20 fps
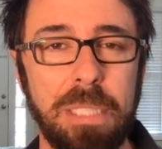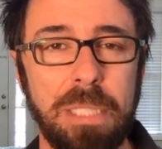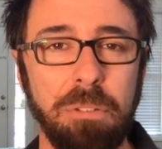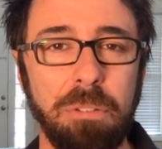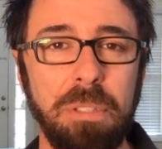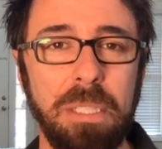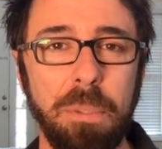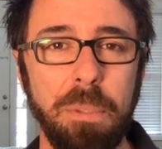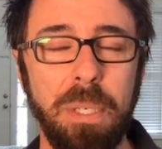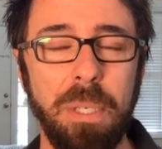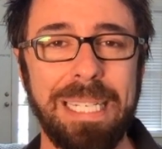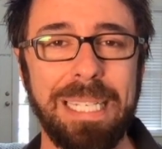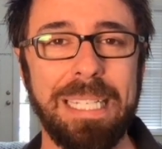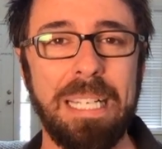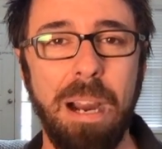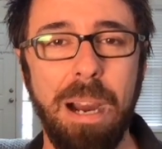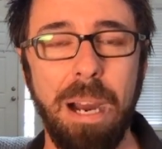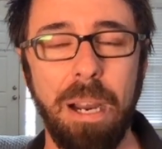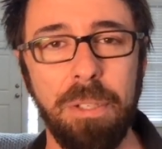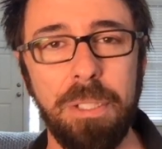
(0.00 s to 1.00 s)
I really want to
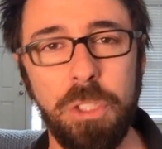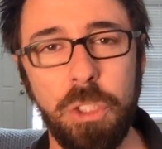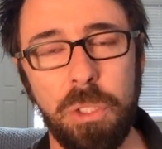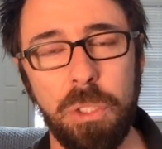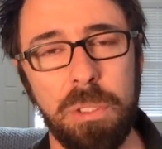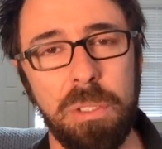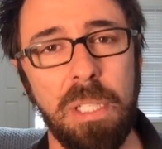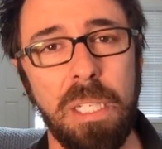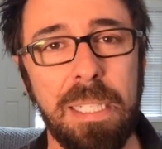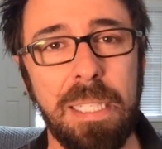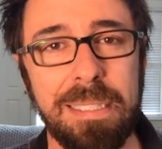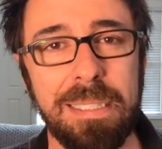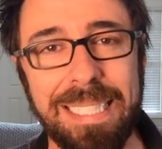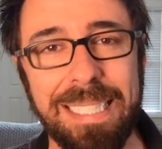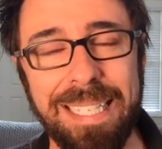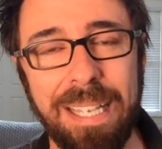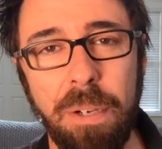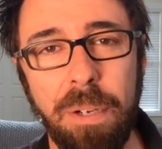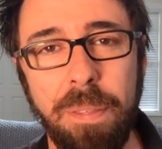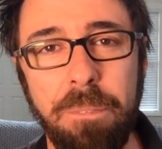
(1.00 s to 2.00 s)
encourage you to
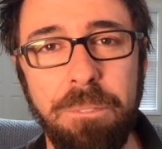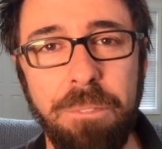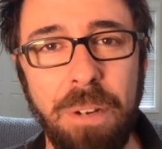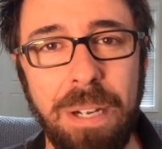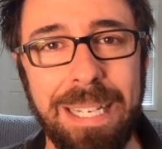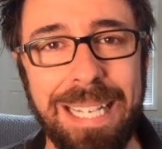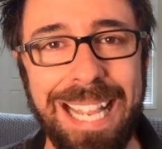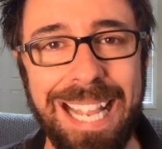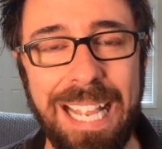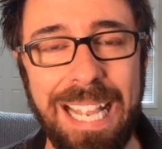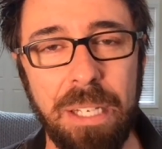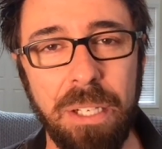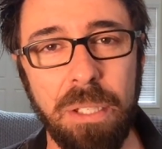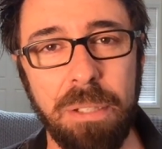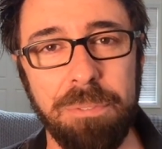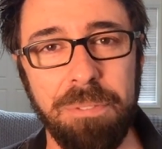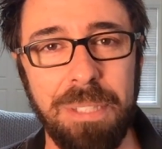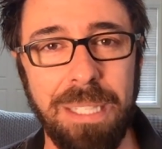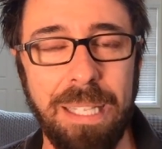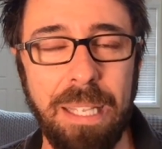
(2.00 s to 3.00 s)
get on the front end
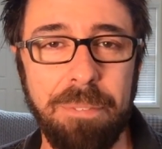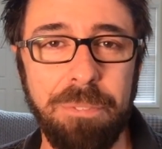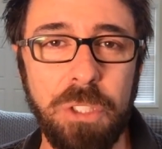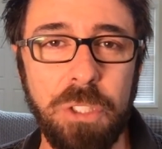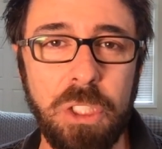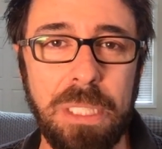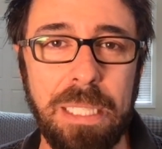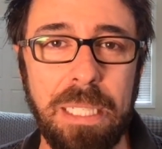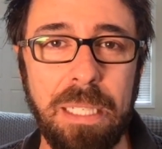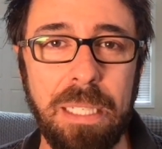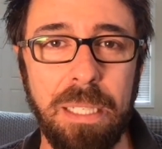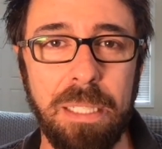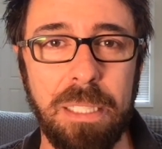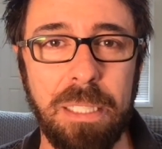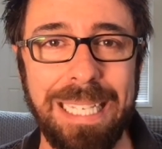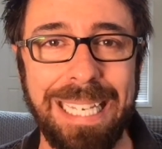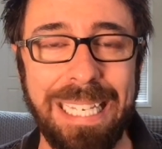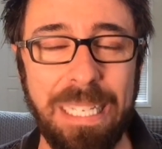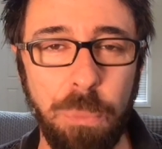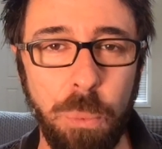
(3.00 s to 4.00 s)
of leveraging
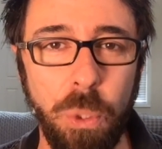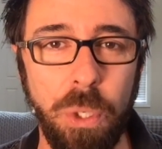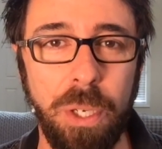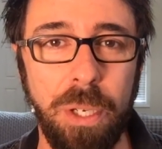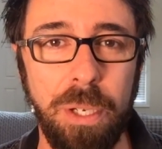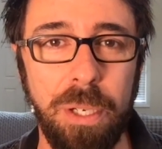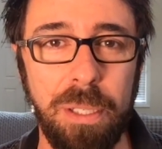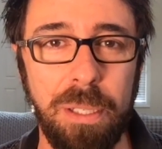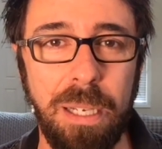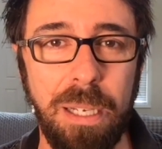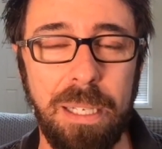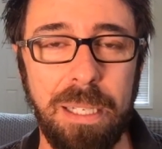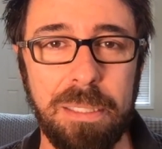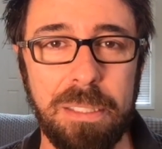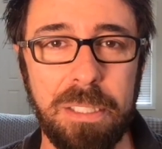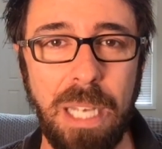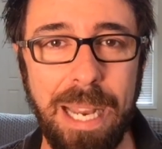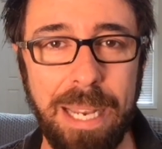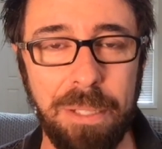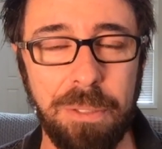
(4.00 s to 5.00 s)
keyword
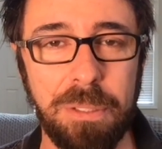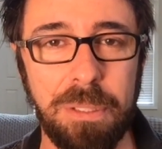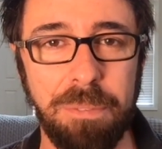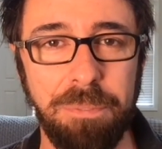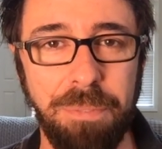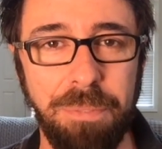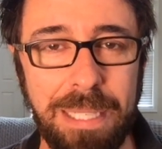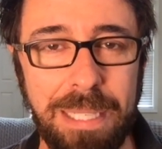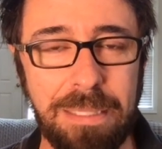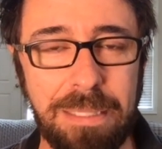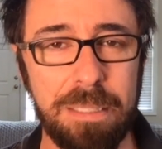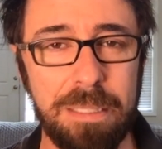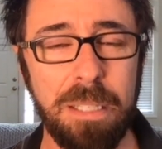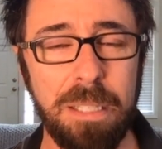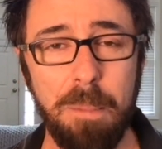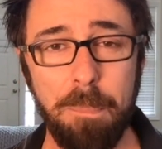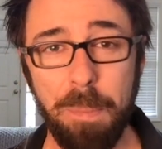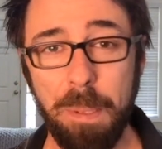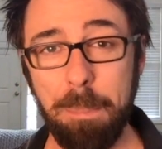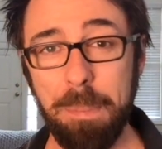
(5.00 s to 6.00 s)
titles and phrases,
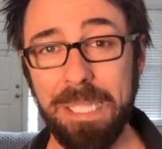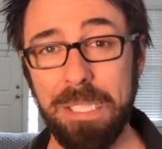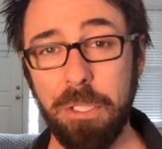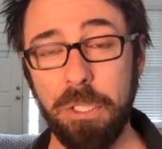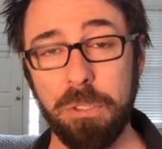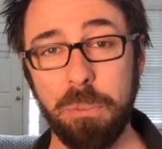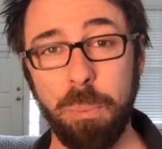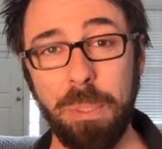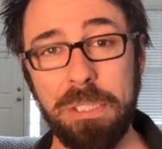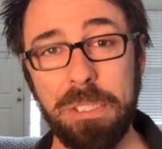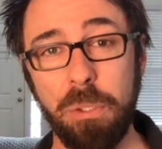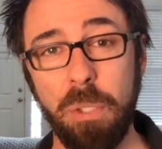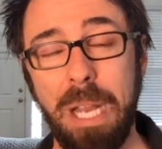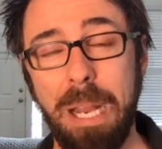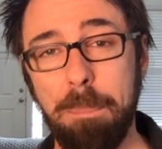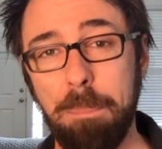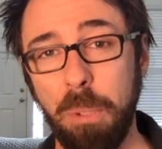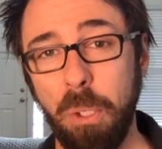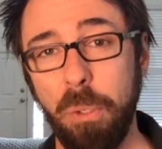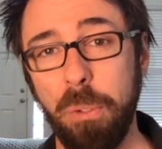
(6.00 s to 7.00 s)
because when you
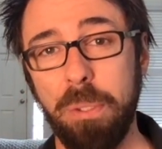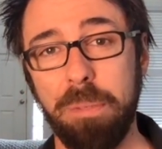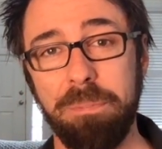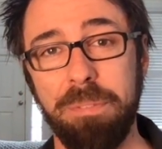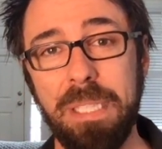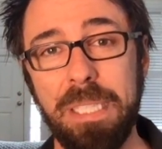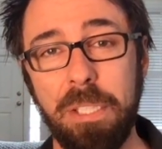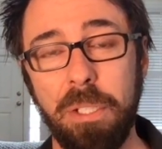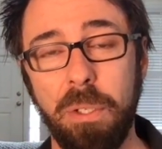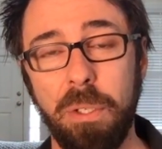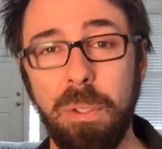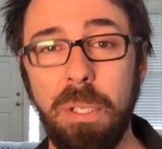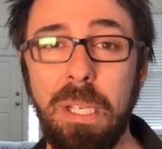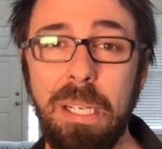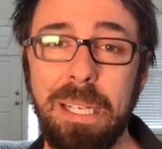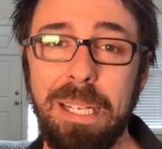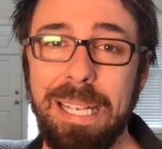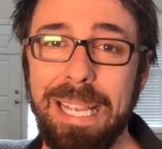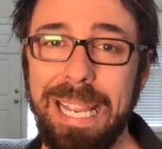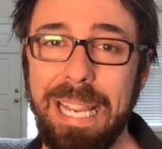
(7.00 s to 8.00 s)
upload a video,
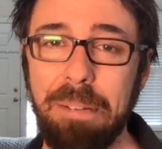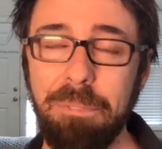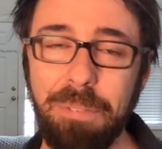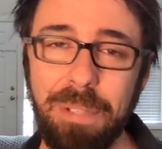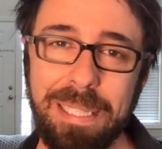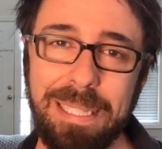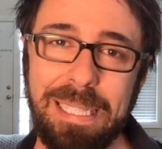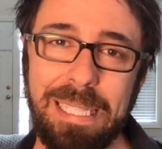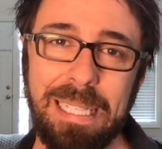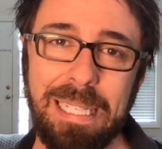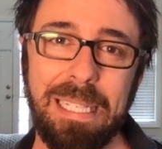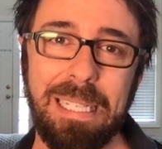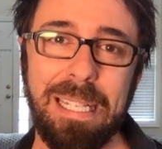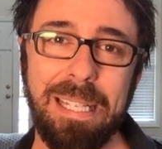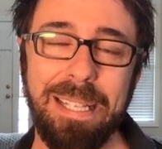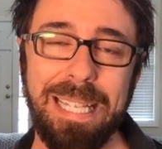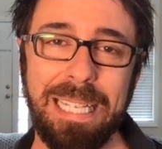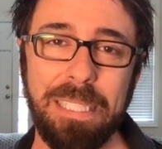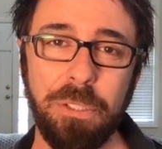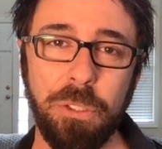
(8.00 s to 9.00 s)
Everything
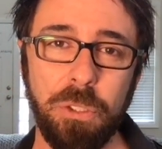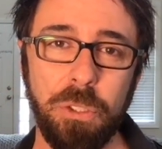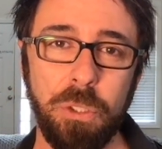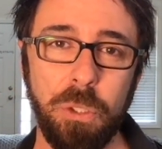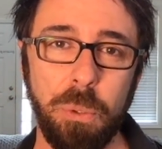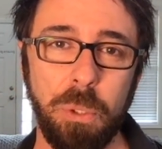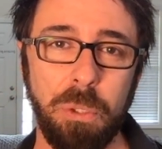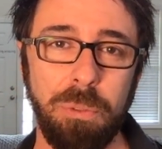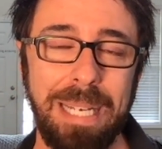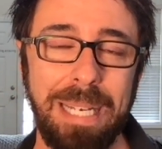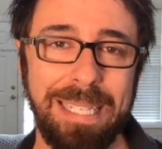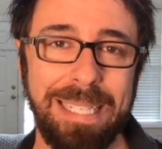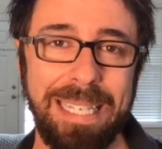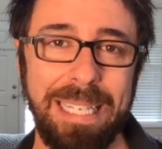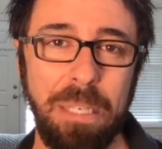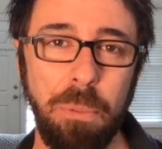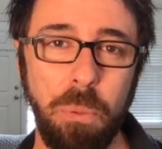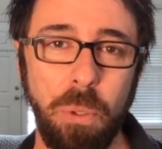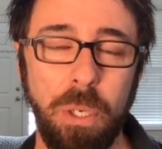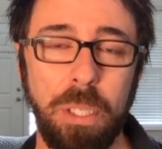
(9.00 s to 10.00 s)
that you do around
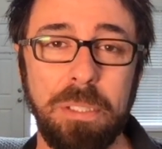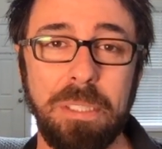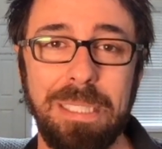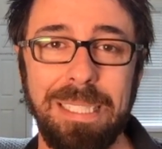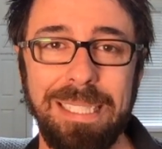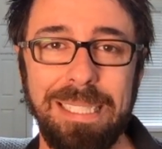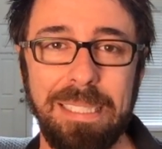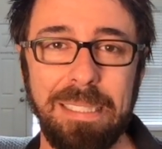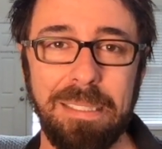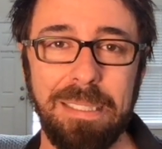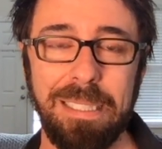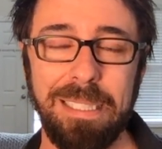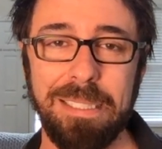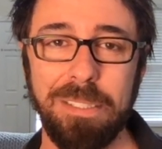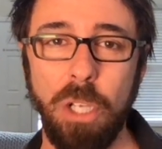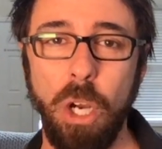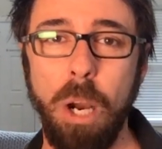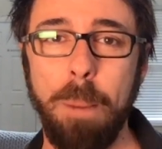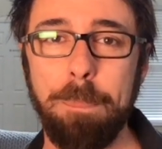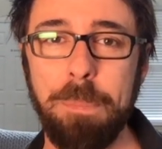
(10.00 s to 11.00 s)
keywords is
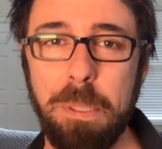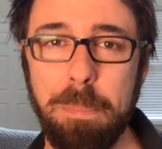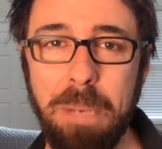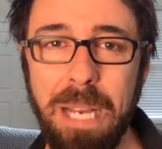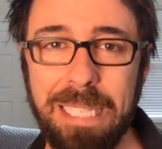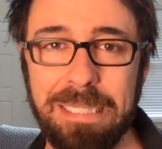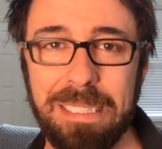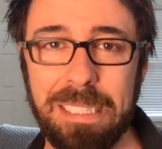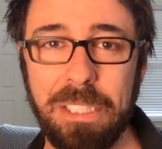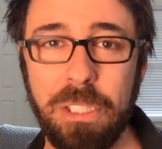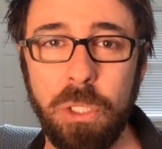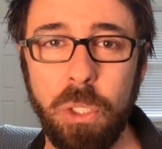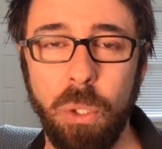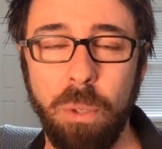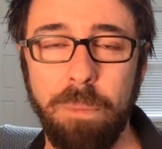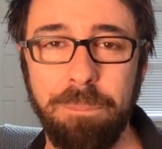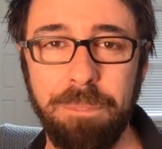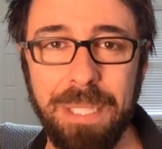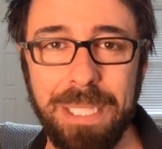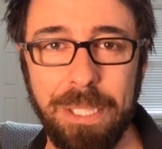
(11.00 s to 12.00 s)
optimizing
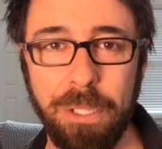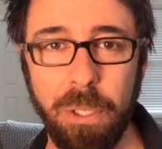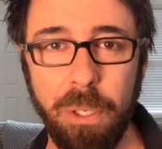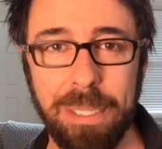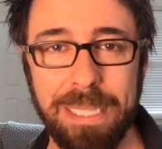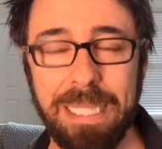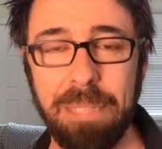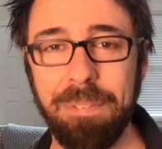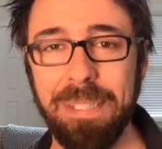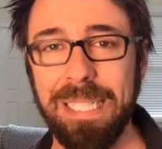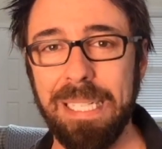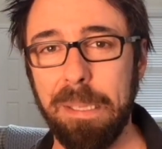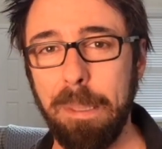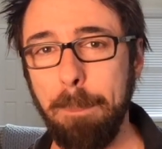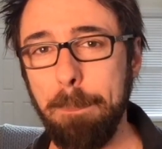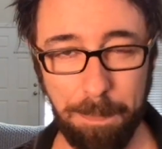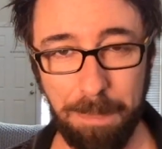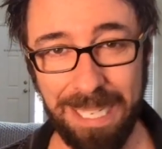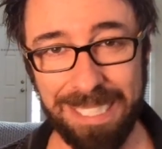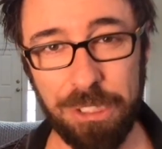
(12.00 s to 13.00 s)
your video and giving it the
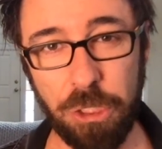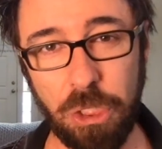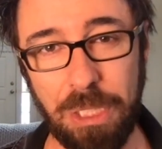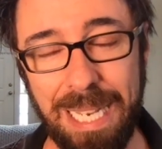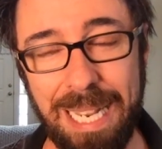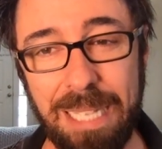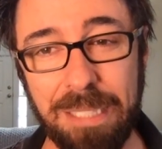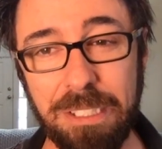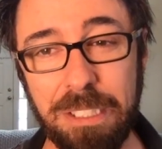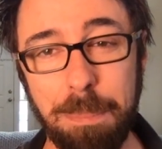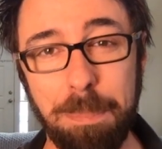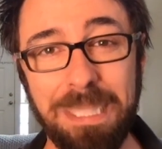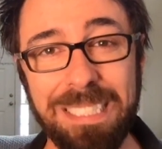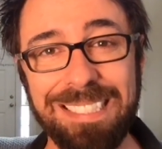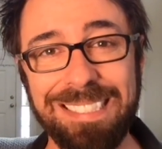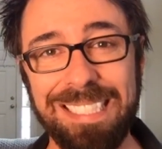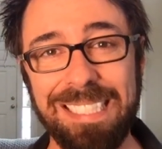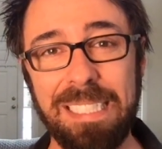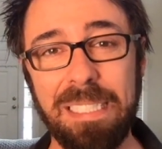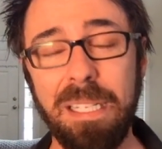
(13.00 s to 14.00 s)
best chance to be
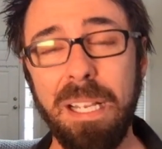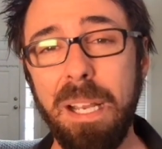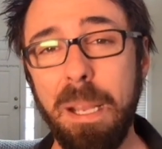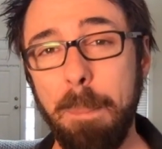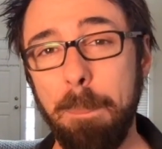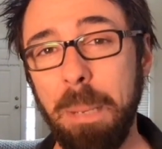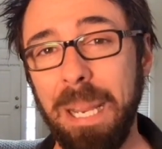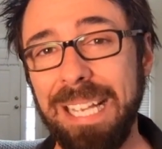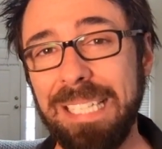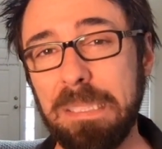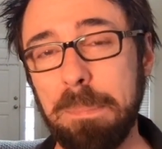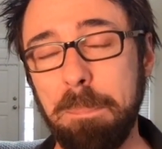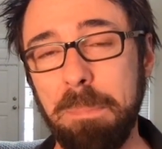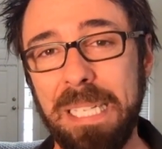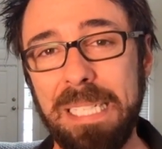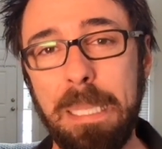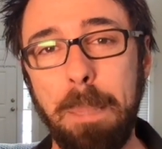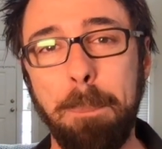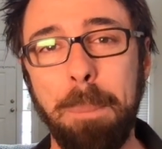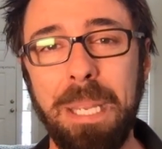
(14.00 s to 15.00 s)
seen by as
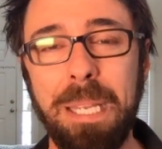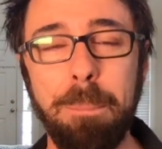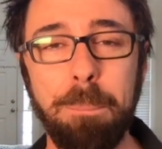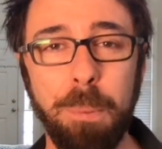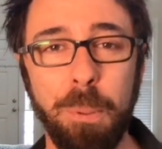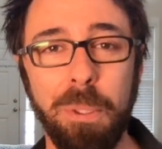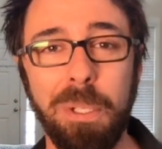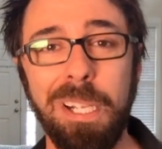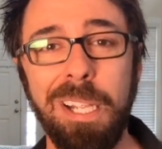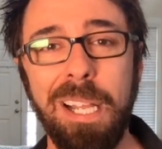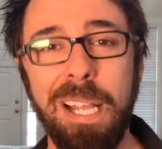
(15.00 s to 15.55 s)
many people